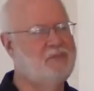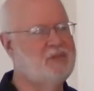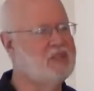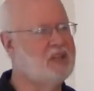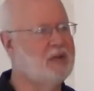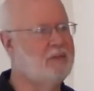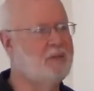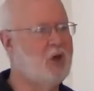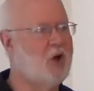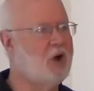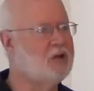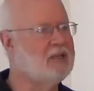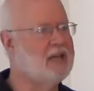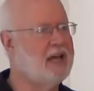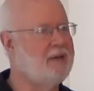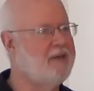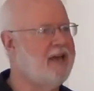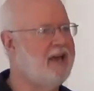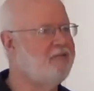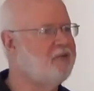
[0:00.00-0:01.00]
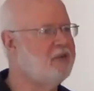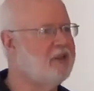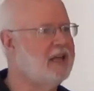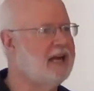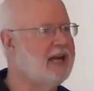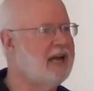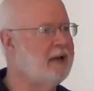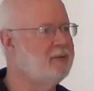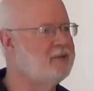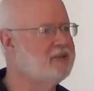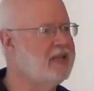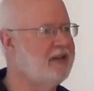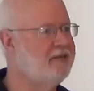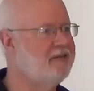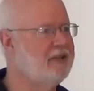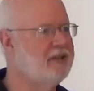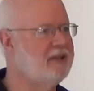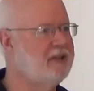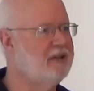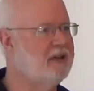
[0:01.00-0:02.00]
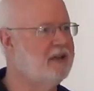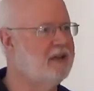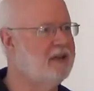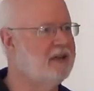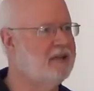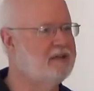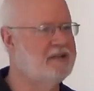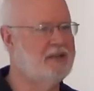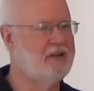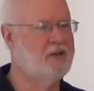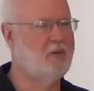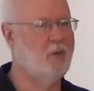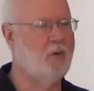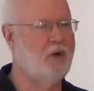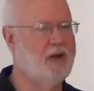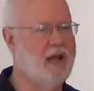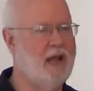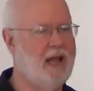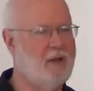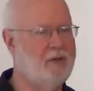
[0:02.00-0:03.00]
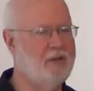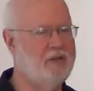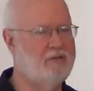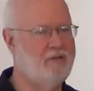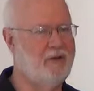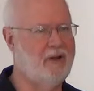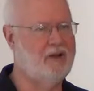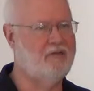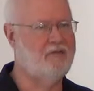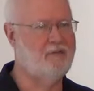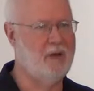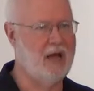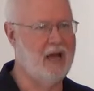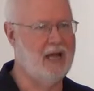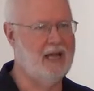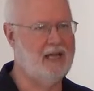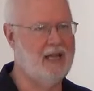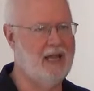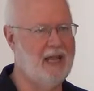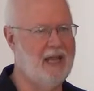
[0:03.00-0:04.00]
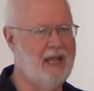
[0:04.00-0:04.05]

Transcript: some long time after that, I was having uh, dinner one night with a friend of mine,